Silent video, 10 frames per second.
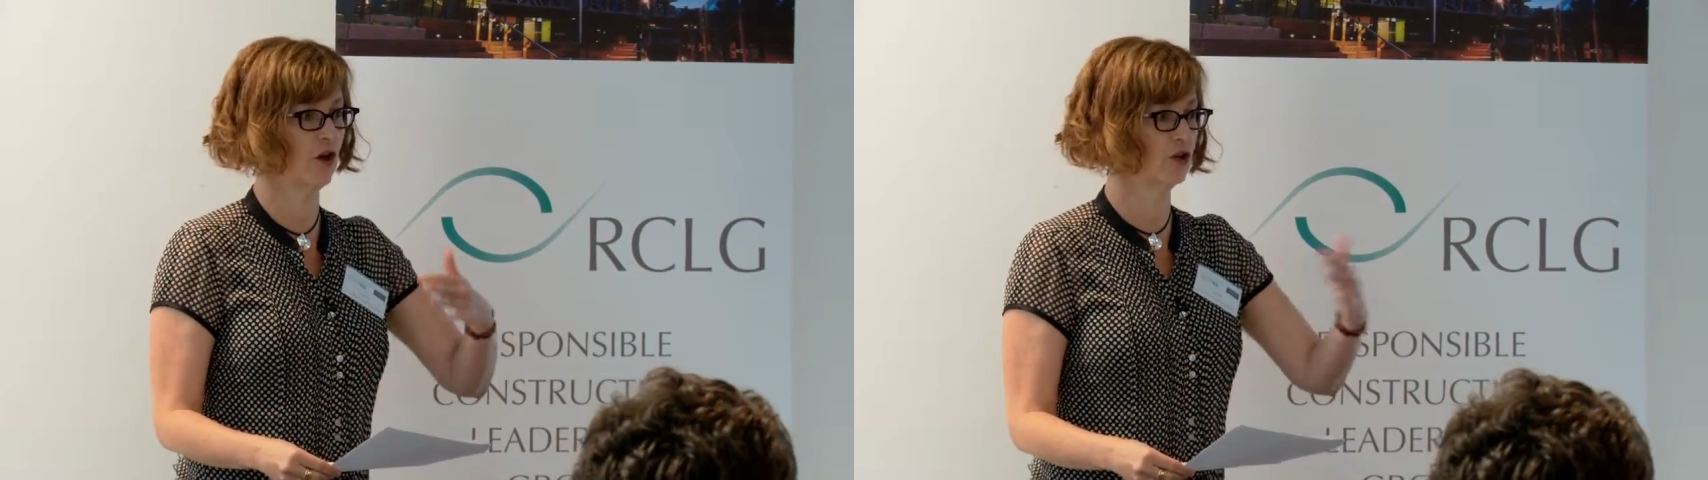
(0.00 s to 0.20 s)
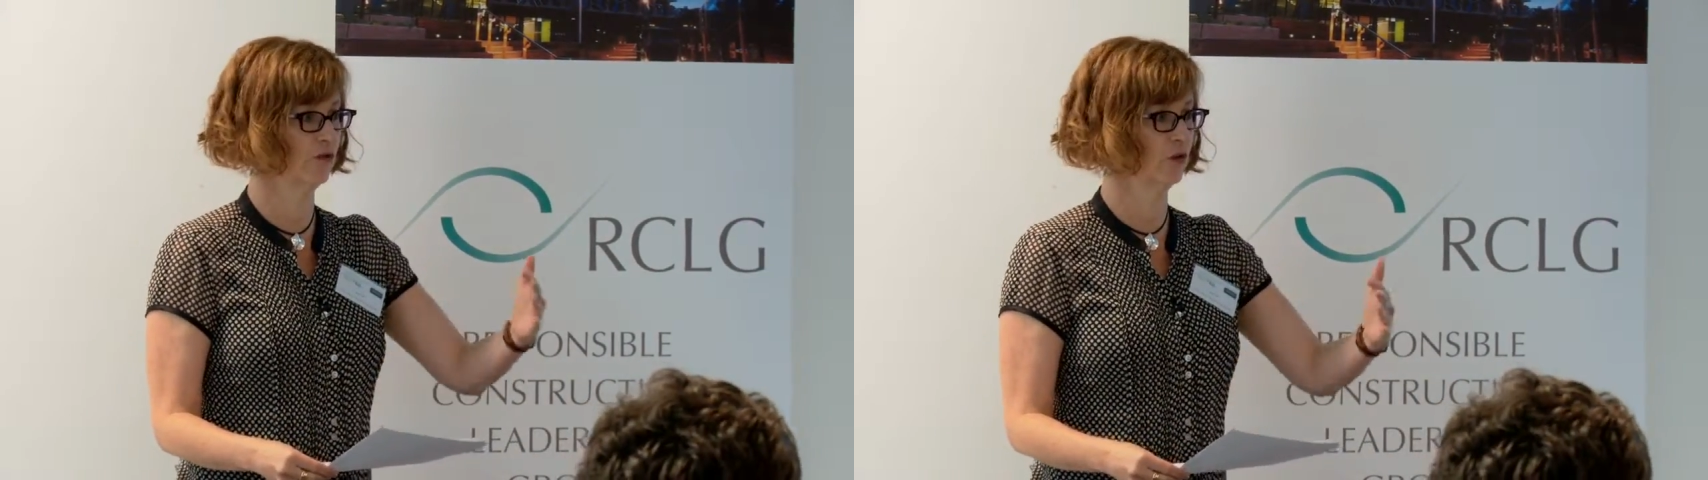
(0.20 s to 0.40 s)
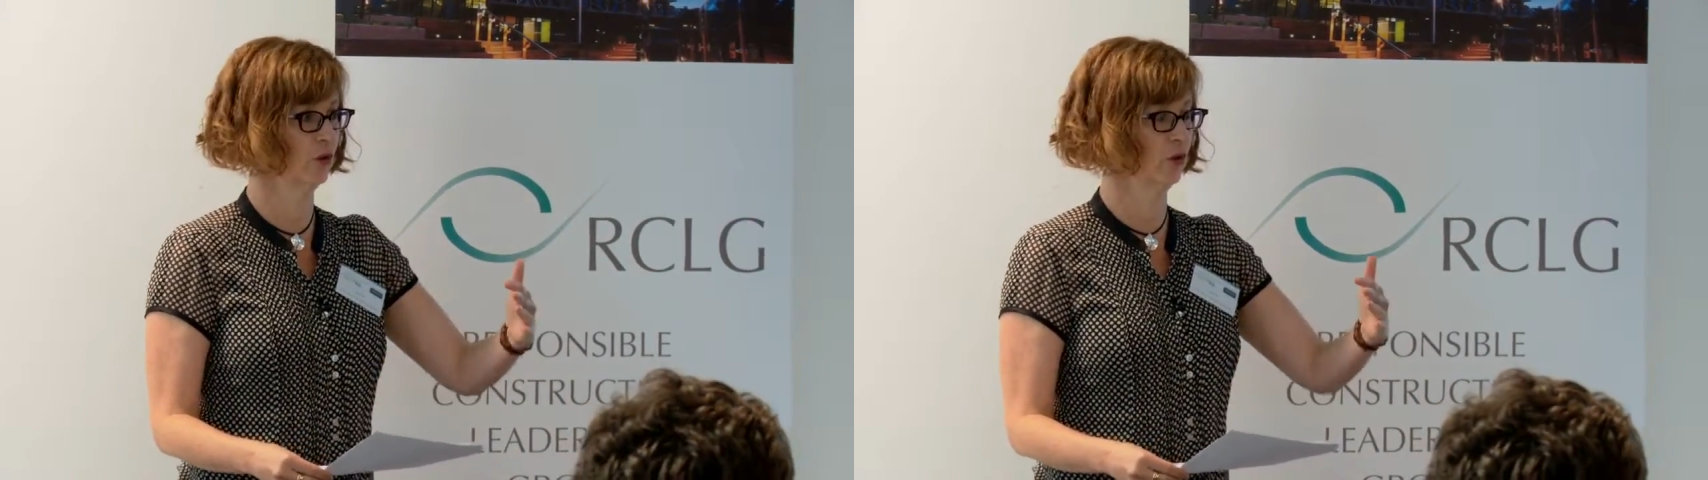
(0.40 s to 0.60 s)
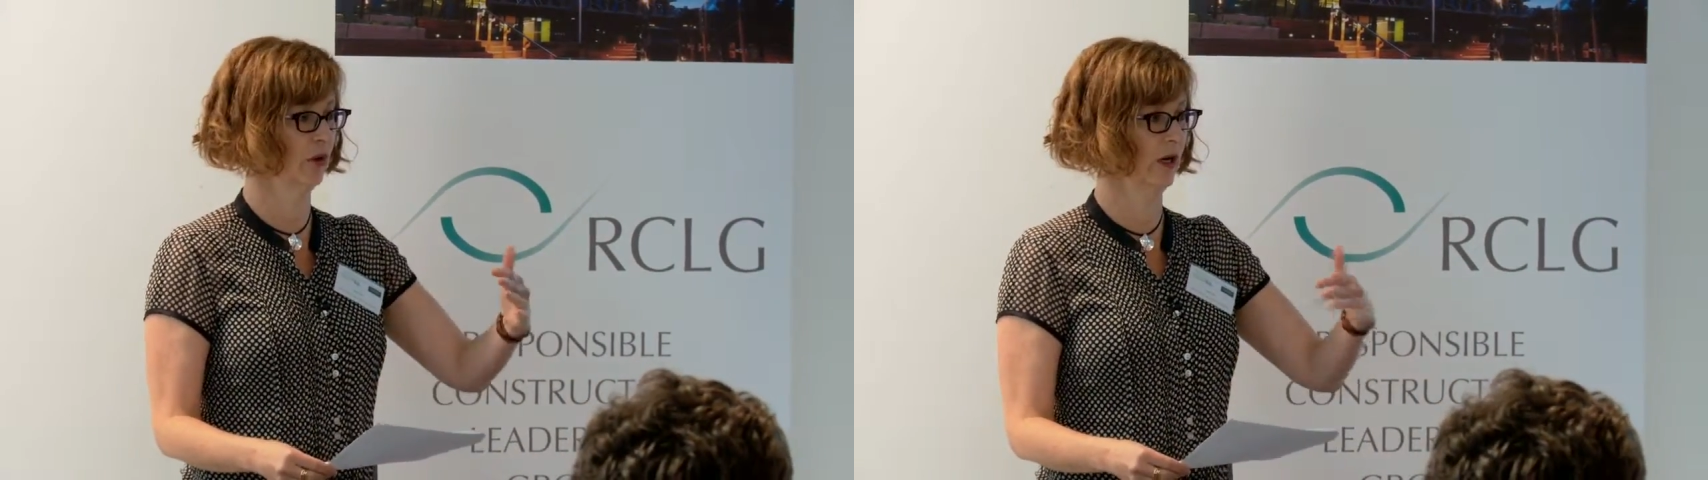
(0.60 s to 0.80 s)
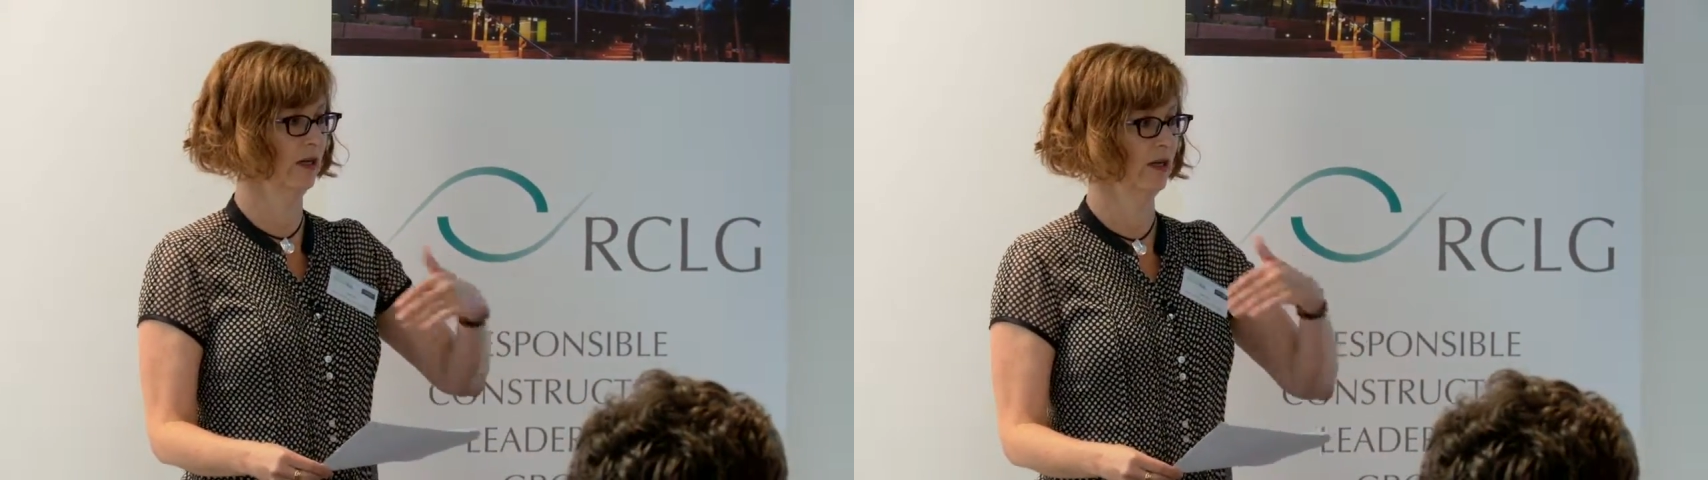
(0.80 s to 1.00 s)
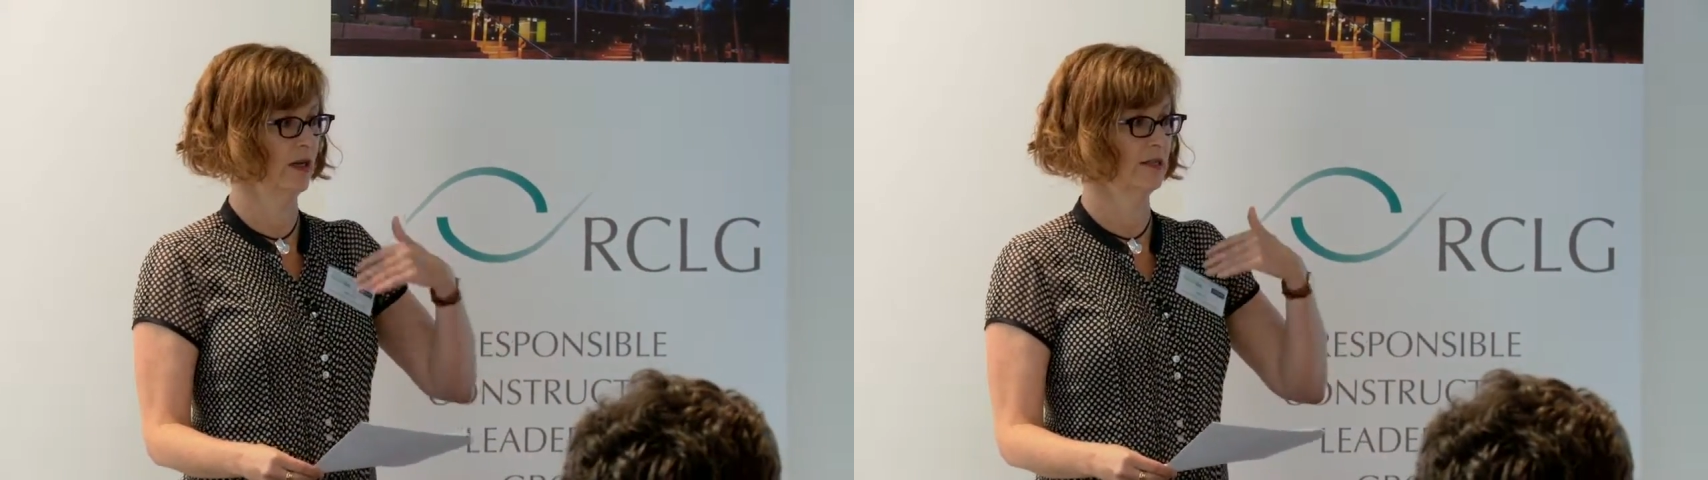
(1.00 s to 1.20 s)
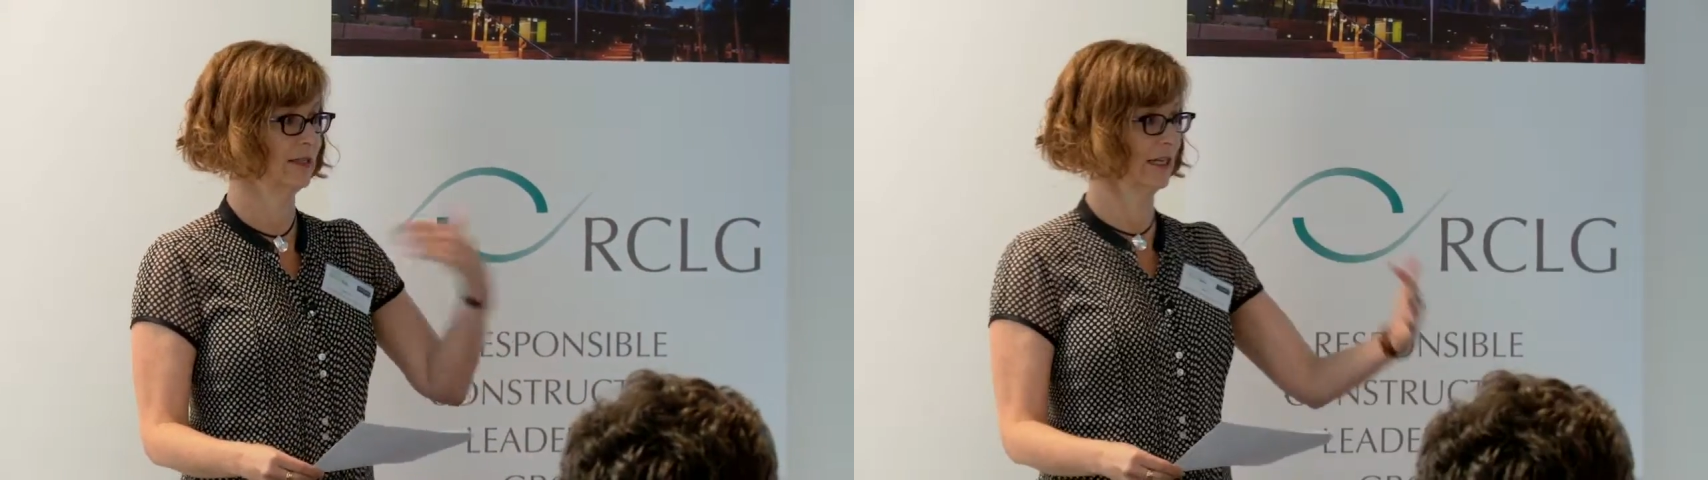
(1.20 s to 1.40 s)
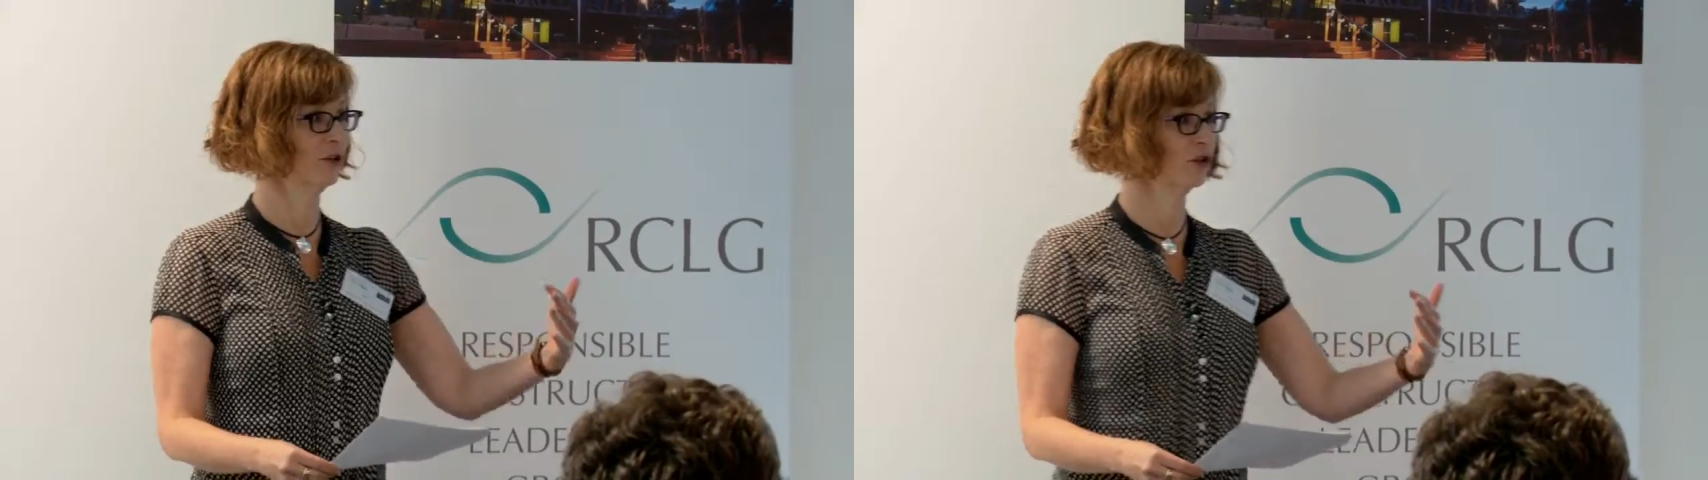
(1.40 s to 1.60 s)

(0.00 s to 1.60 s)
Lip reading: those of you who are selling